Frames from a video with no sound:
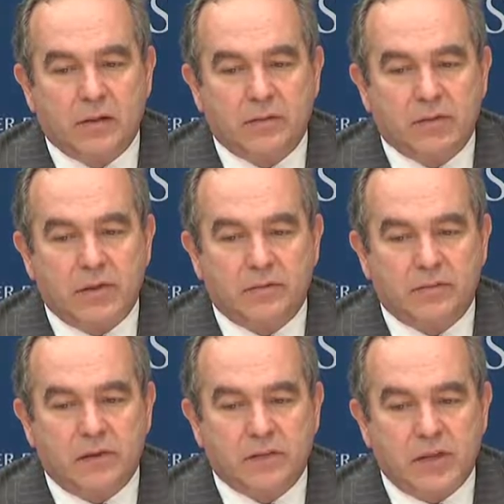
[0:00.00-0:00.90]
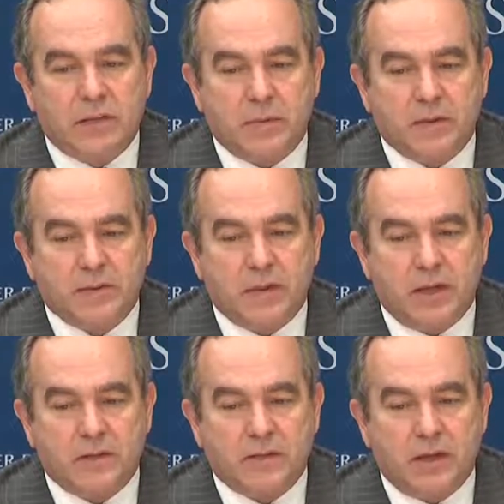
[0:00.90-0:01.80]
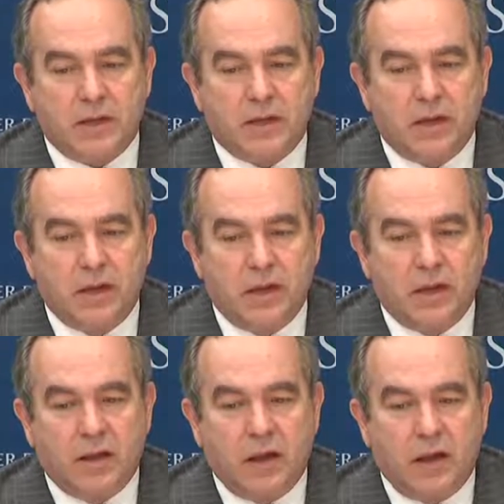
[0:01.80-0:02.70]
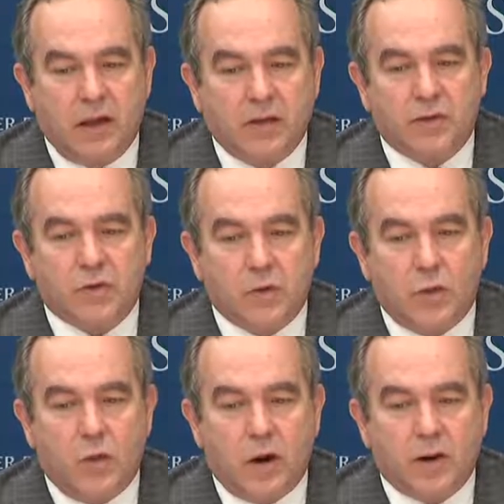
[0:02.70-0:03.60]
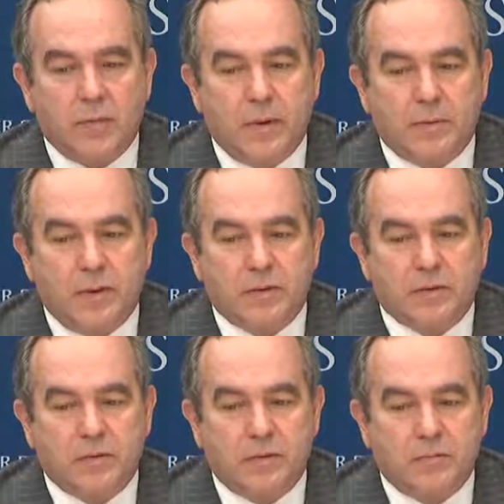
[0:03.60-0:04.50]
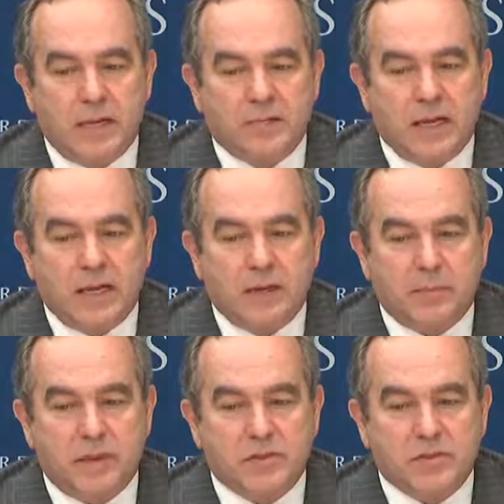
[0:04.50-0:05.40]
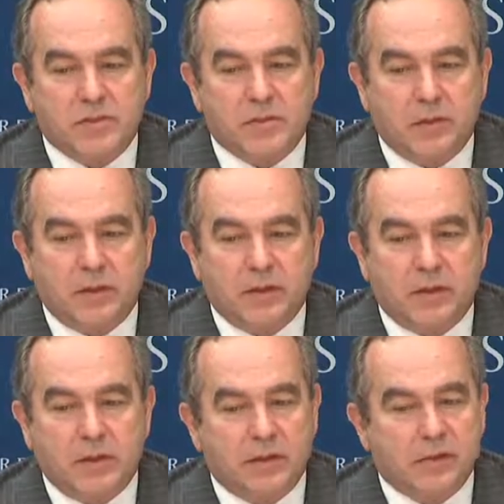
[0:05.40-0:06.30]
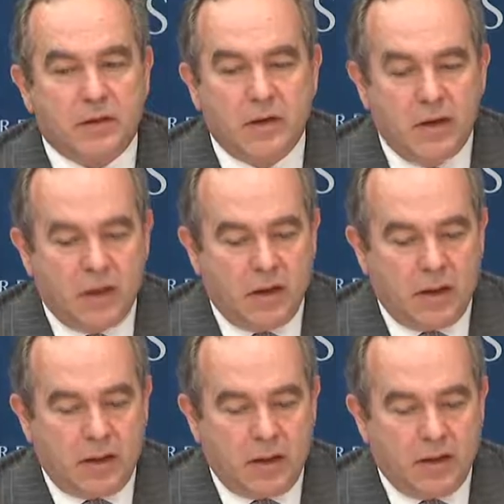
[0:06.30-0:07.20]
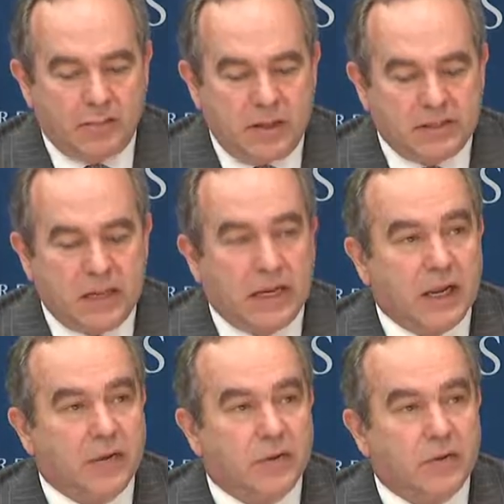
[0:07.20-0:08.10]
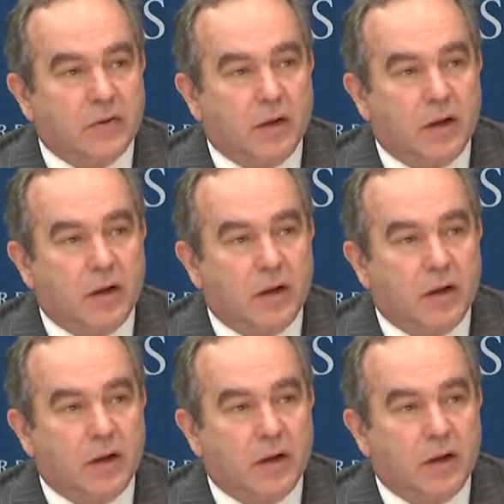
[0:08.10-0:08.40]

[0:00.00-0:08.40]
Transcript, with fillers: set of statements that underscore our commitment to maintaining peace and stability and maintaining other